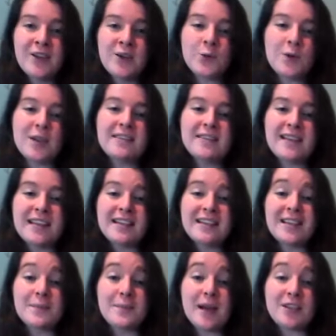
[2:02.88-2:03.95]
We think
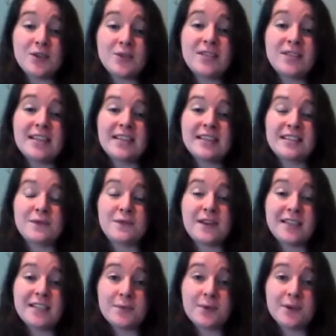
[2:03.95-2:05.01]
that by using these
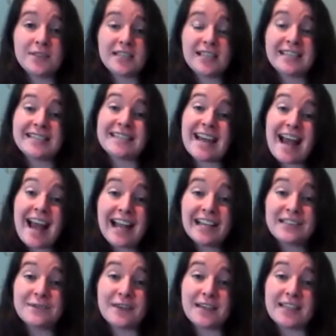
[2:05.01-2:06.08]
effector proteins to
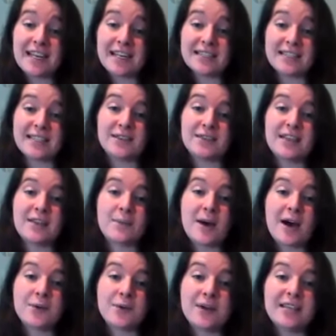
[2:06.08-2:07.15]
activate our cell death
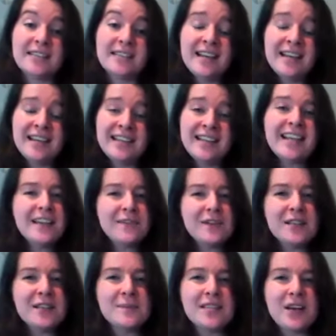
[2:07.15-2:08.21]
pathways, they're
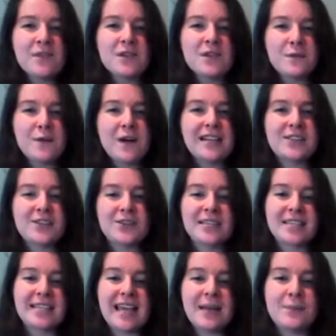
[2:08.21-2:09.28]
giving themselves a faster
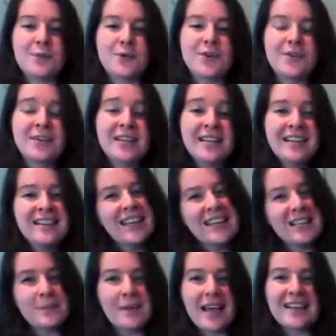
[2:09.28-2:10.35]
escape route, like
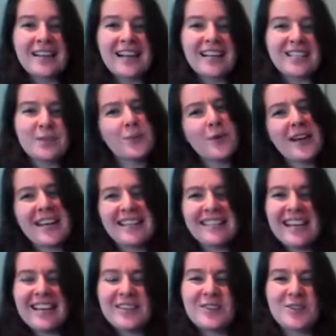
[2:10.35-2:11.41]
the bad guys breaking
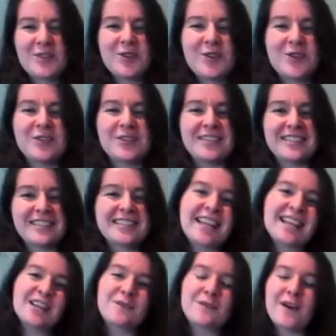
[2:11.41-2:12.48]
down the door and
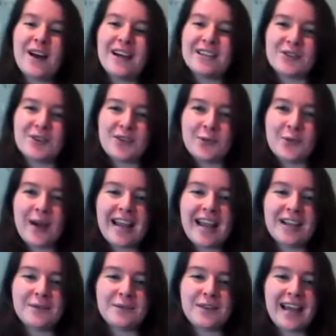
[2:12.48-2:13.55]
setting fires on their way
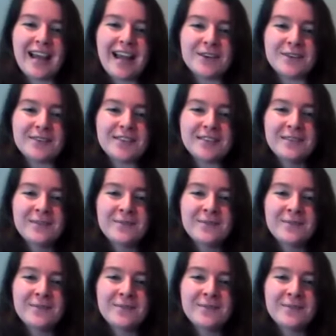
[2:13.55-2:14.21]
out of the house.